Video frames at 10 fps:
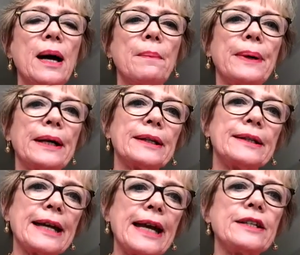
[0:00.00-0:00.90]
but
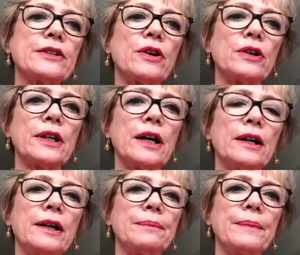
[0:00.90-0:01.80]
data
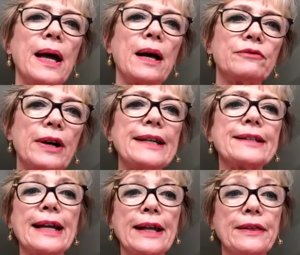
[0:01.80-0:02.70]
on race
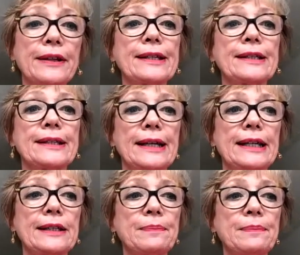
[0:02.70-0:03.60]
and ethnicity
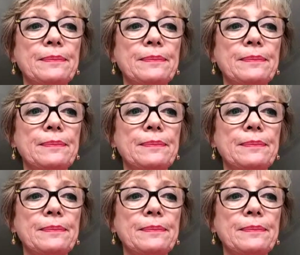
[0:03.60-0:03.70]
is.